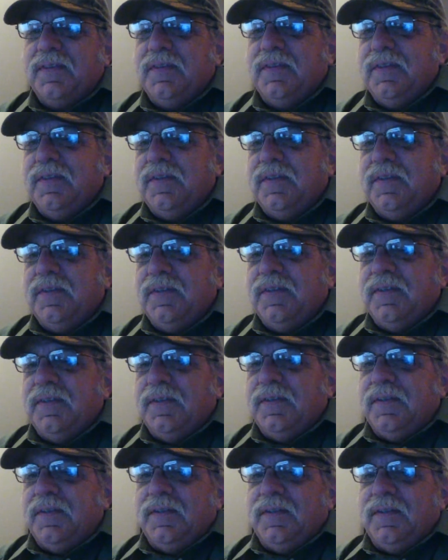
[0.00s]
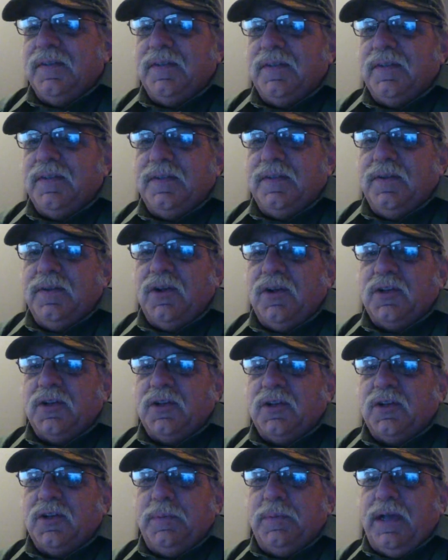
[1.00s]
Trust me, I know your pain.
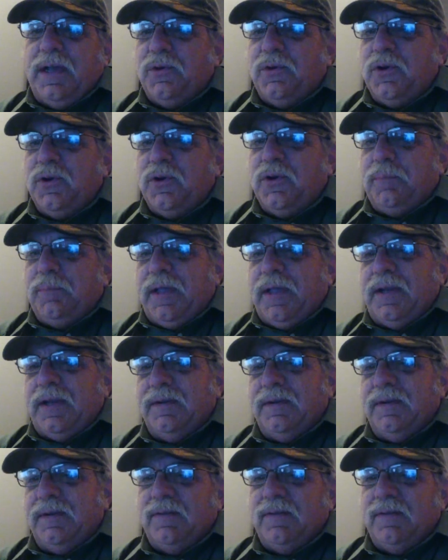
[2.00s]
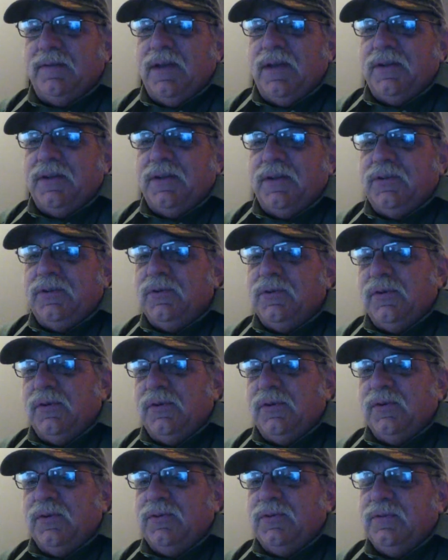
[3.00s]
I've got 2 daughters. They're 5 years
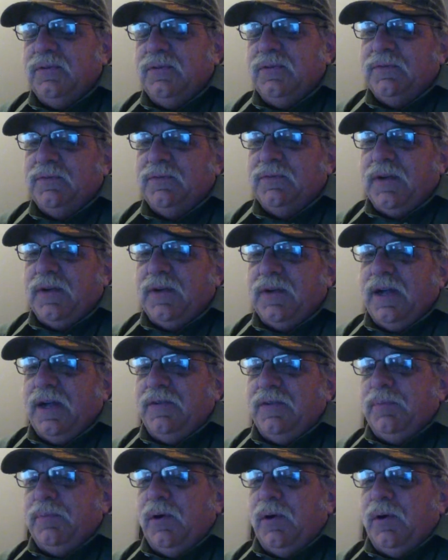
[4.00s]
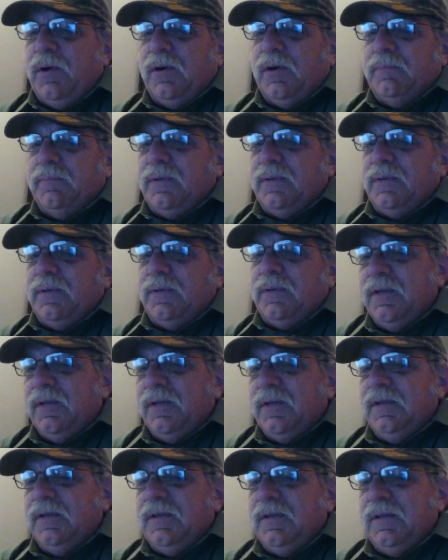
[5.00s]
apart, but I've got 2 of them,
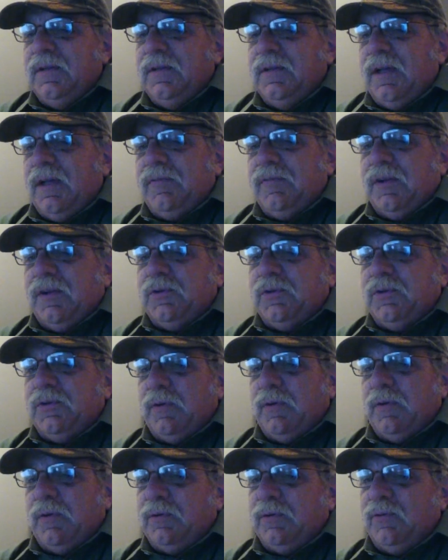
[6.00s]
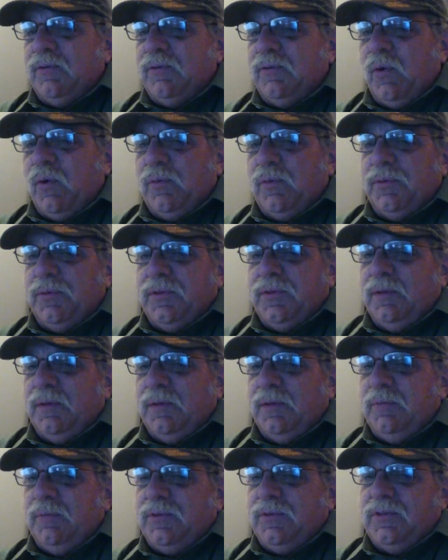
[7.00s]
and growing up with them was an
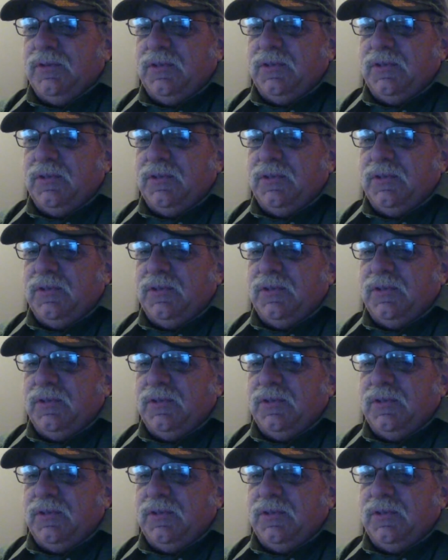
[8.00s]
experience.